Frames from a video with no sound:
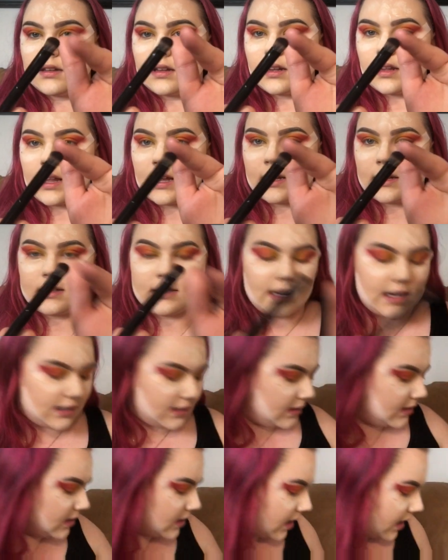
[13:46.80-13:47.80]
the like
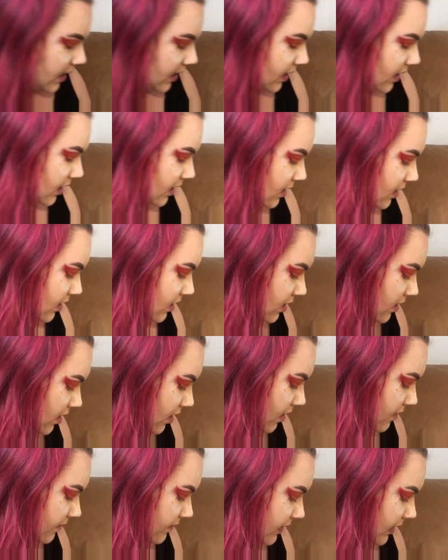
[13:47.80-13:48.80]
dense side
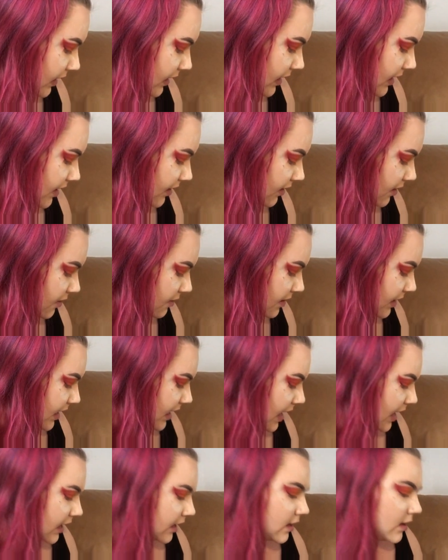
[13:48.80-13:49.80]
of the yellow
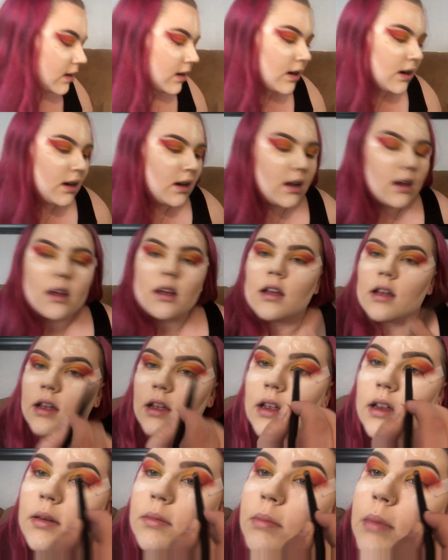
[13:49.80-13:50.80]
again,
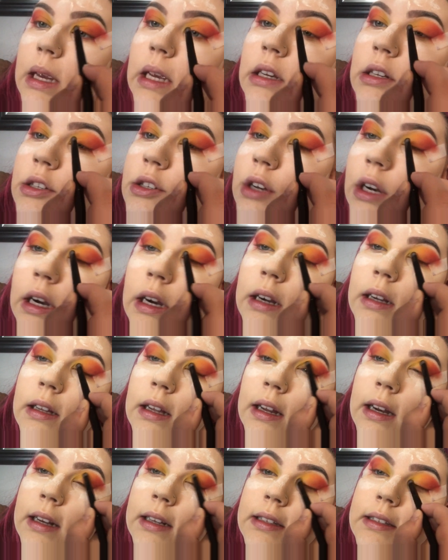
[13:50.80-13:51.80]
and make sure
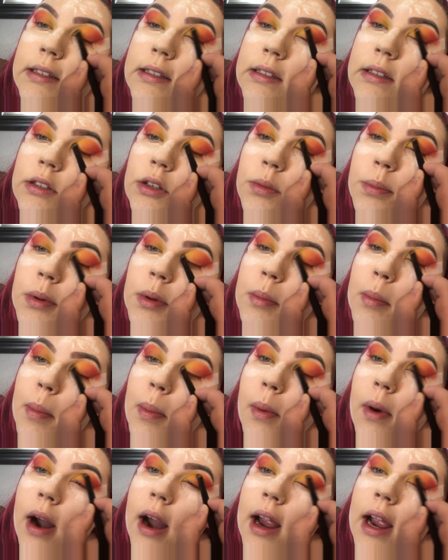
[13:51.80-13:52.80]
that it's super
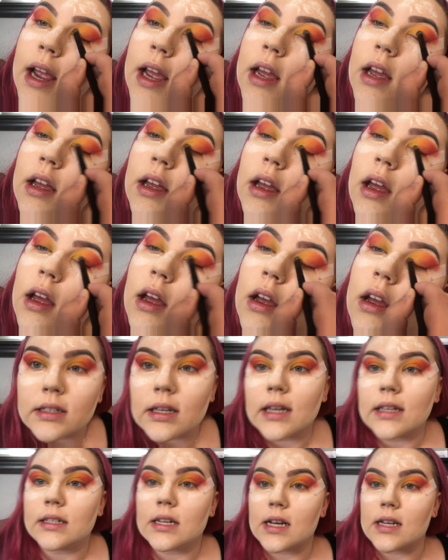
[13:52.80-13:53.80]
bright.
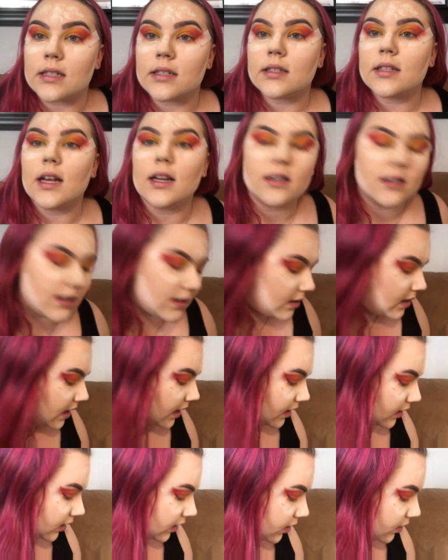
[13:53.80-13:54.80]
It does tend to
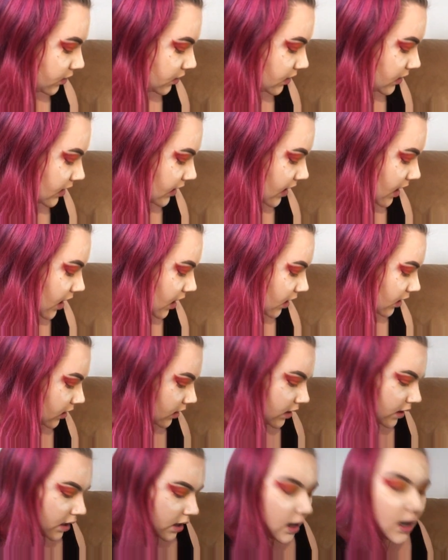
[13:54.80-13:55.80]
like lose the
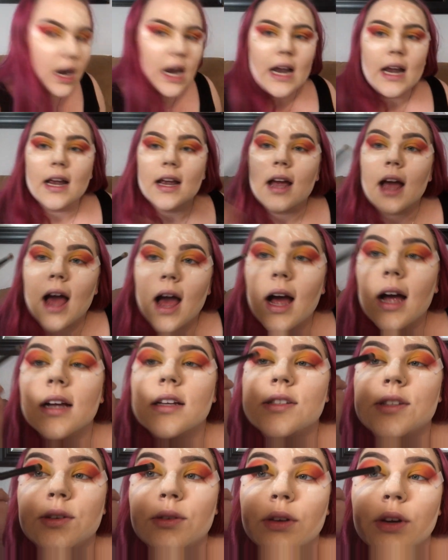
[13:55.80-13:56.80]
color
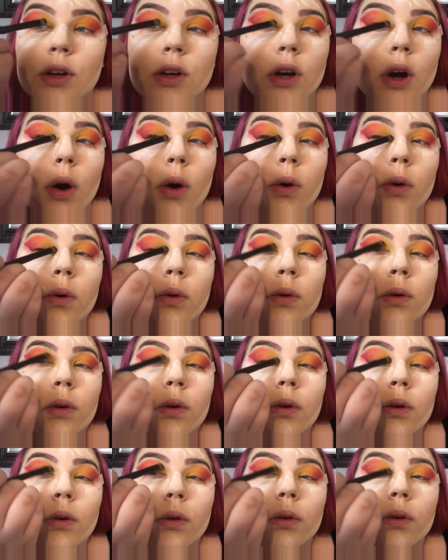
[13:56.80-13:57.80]
as you go,
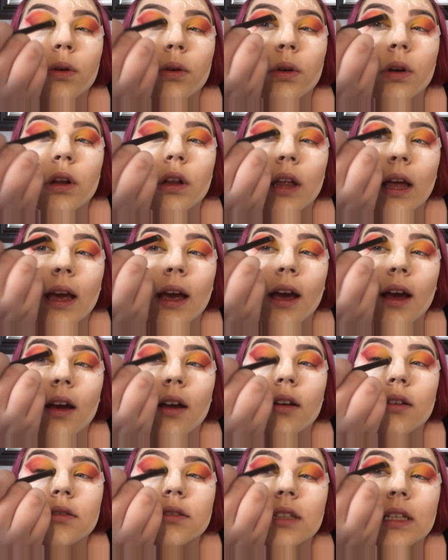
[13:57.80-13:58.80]
like
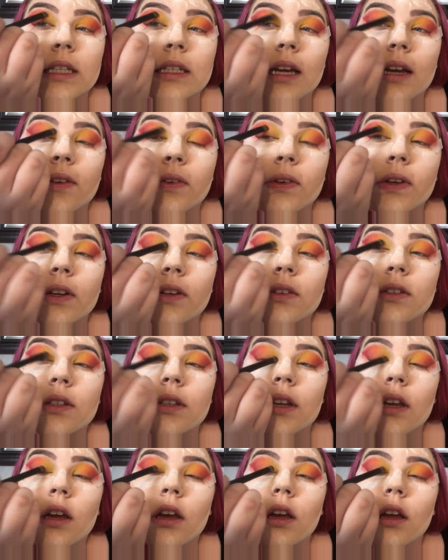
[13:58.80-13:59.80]
since I've
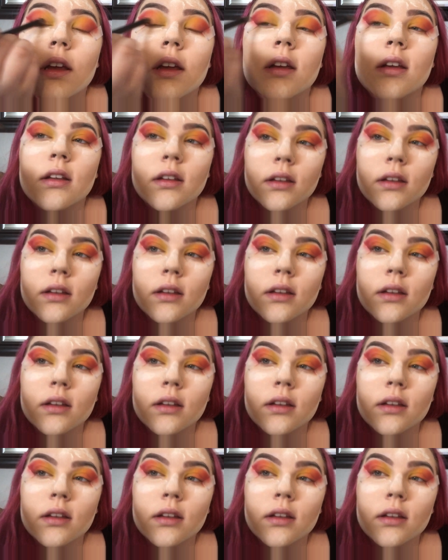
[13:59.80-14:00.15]
used it.